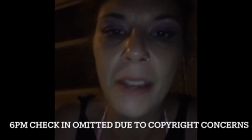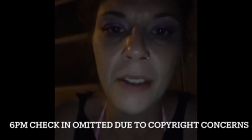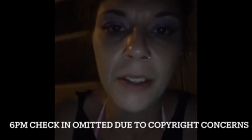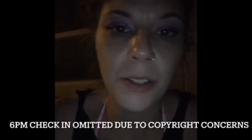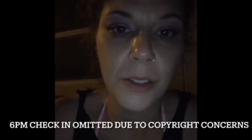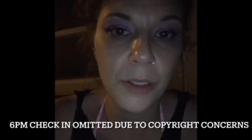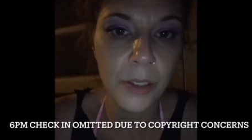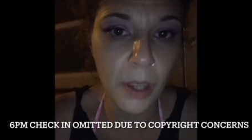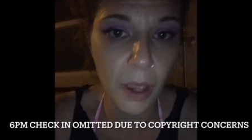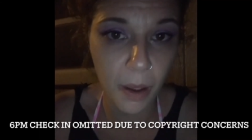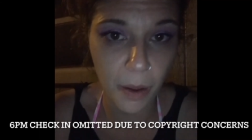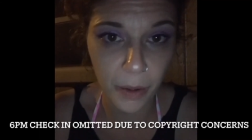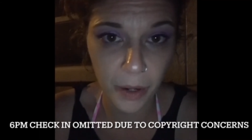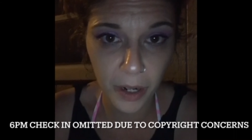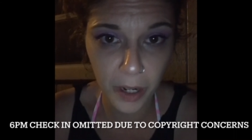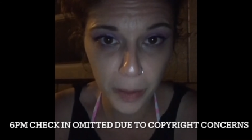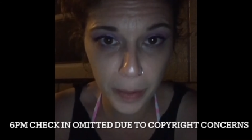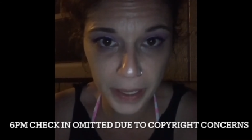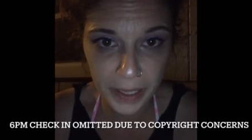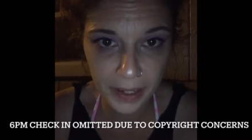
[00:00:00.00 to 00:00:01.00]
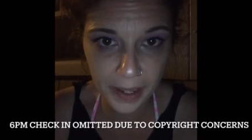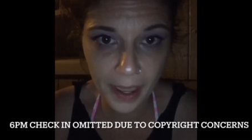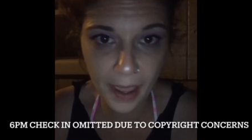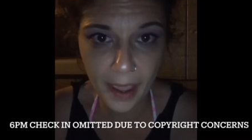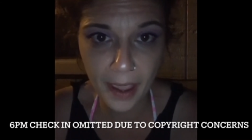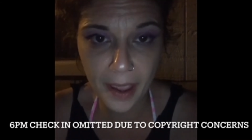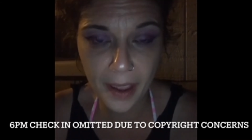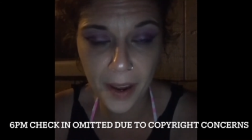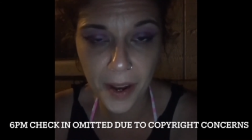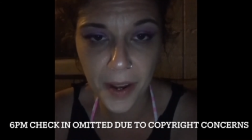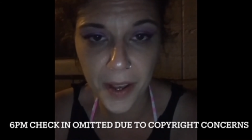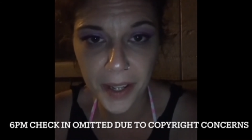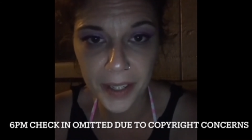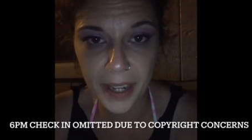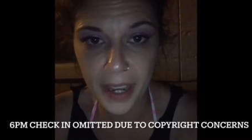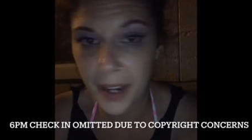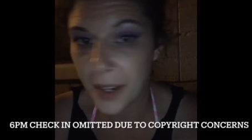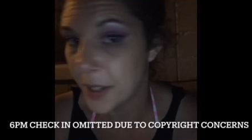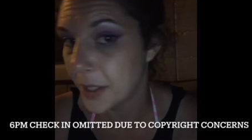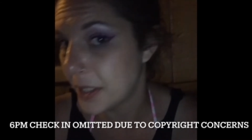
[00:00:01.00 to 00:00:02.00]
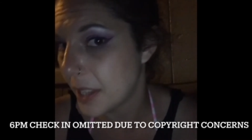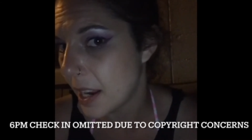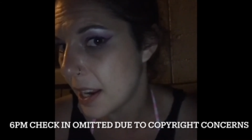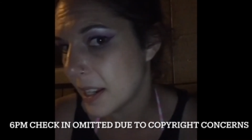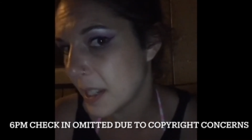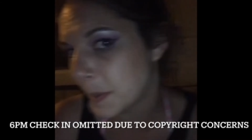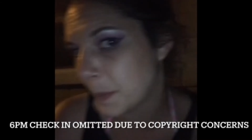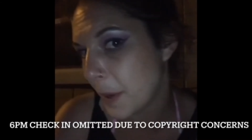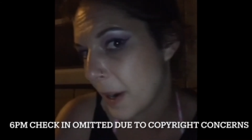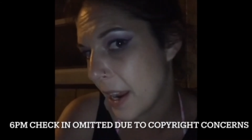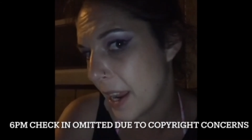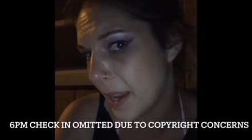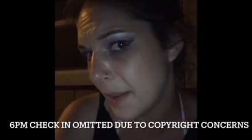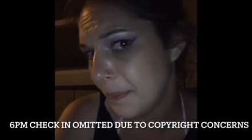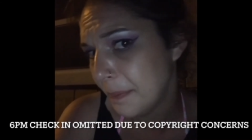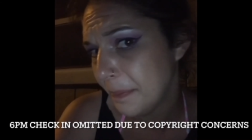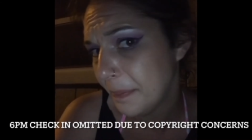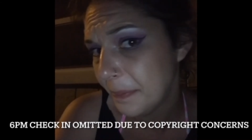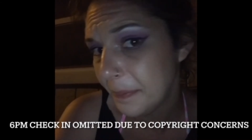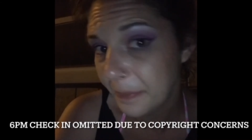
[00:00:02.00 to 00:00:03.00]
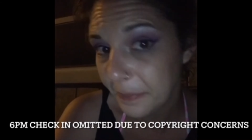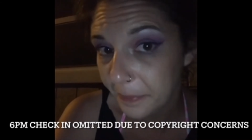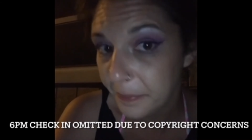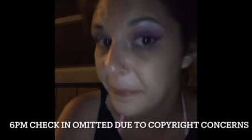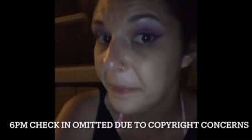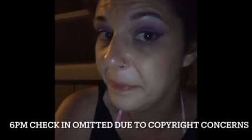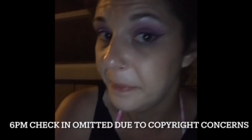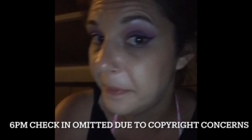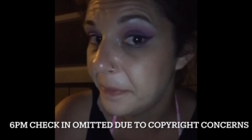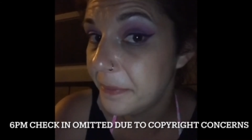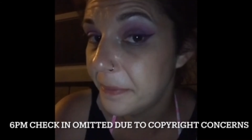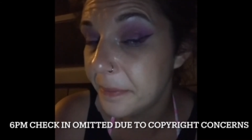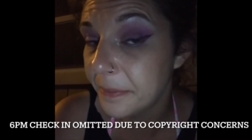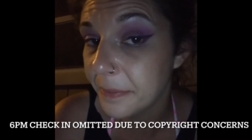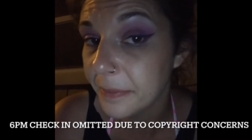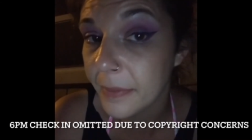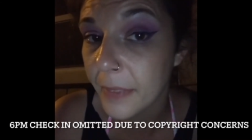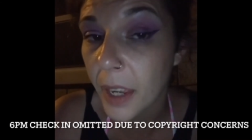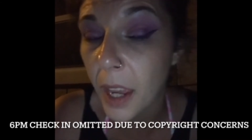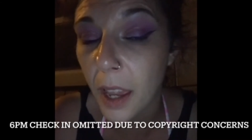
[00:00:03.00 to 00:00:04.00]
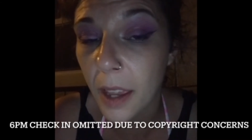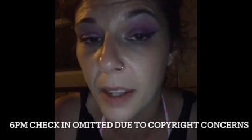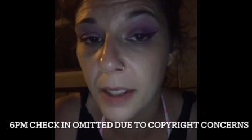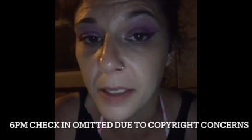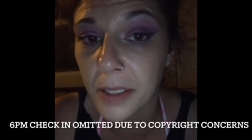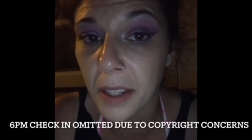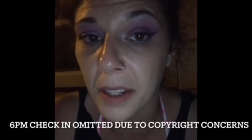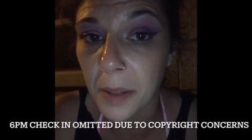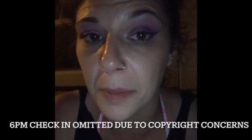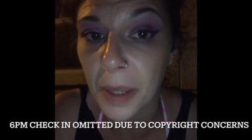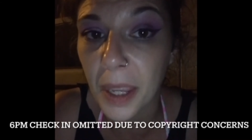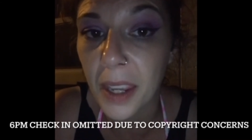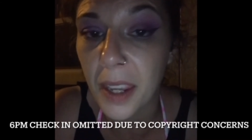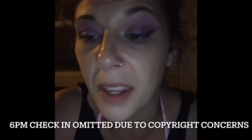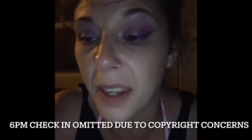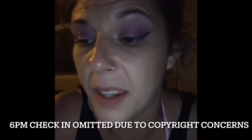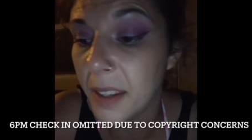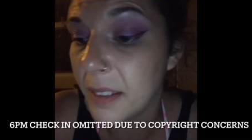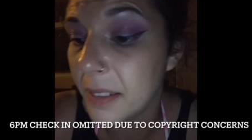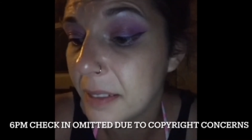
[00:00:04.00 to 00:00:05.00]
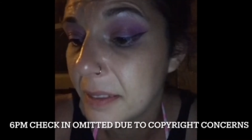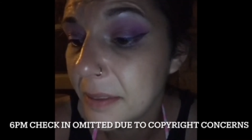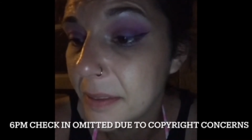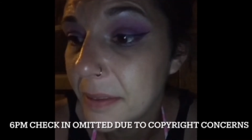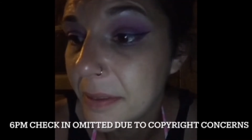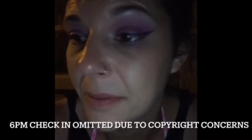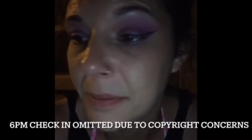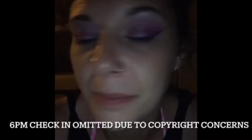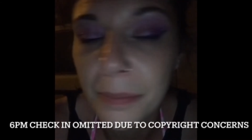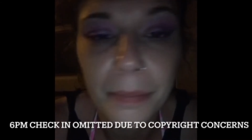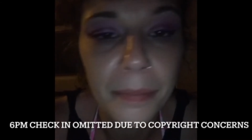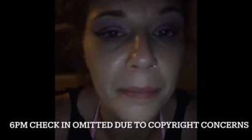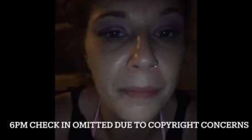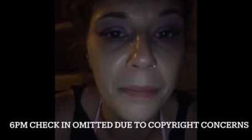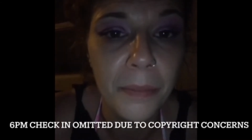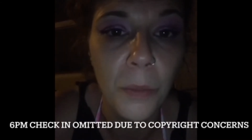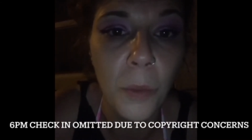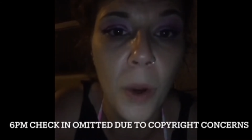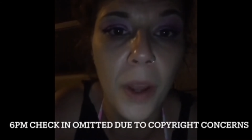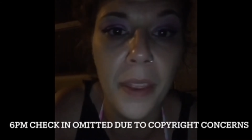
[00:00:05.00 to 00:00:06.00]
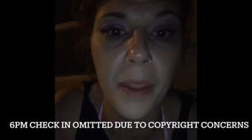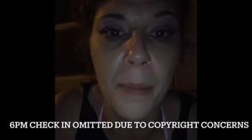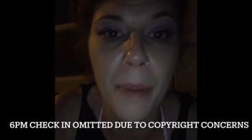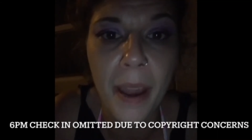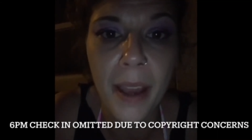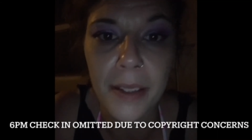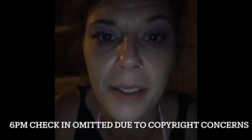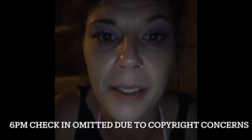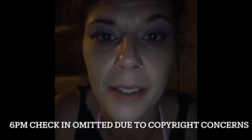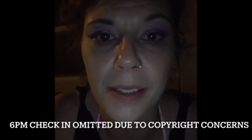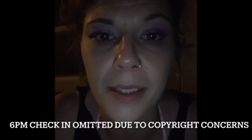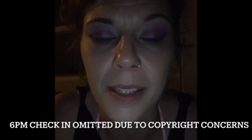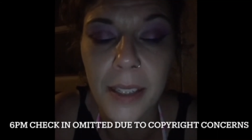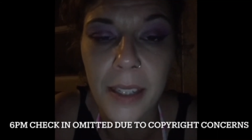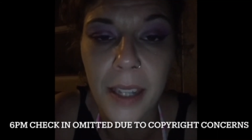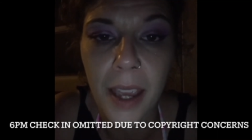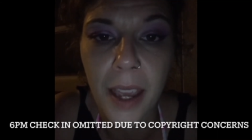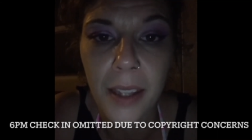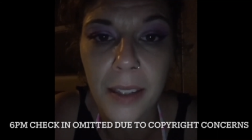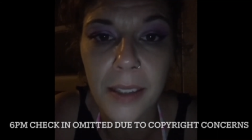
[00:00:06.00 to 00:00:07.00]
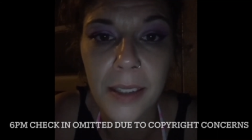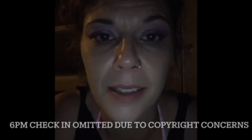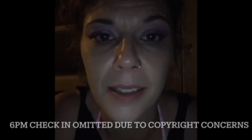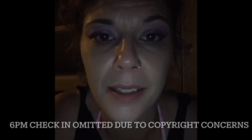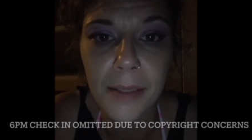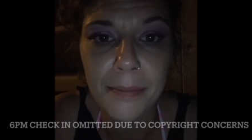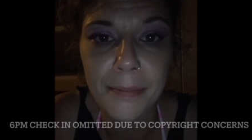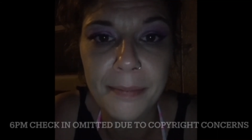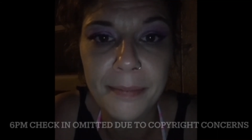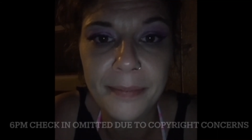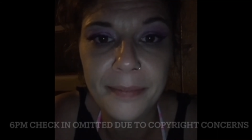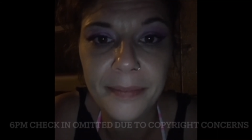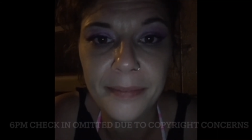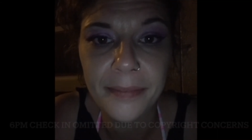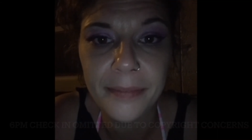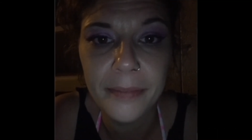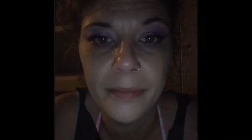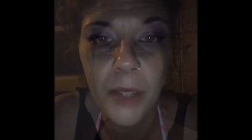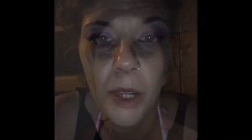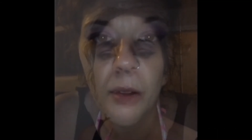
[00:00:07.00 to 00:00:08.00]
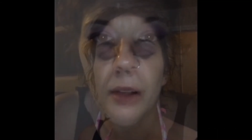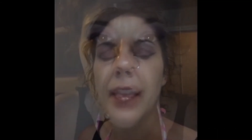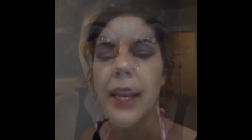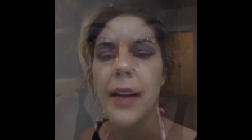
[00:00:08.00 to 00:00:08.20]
So, Urban Decay All Nighter Setting Spray. It's gonna be one that passes the test. Hooray!